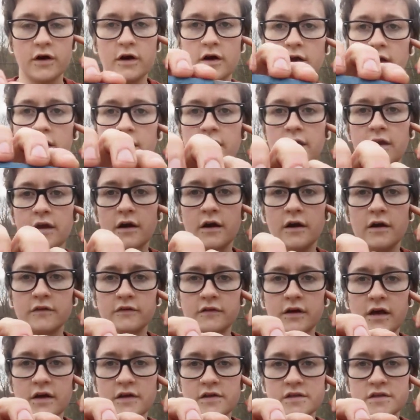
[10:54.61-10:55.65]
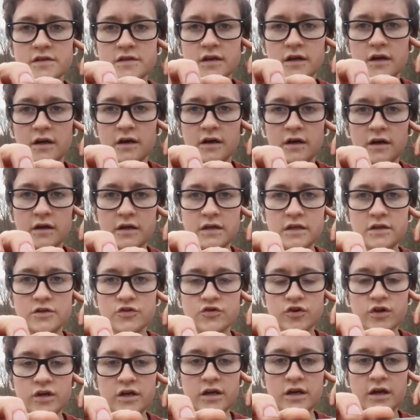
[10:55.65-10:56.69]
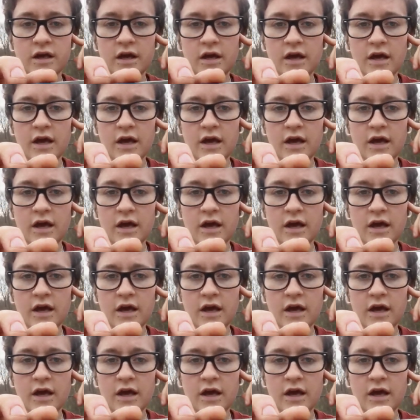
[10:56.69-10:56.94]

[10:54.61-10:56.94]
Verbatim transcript: a, a test, uh, a heat treat.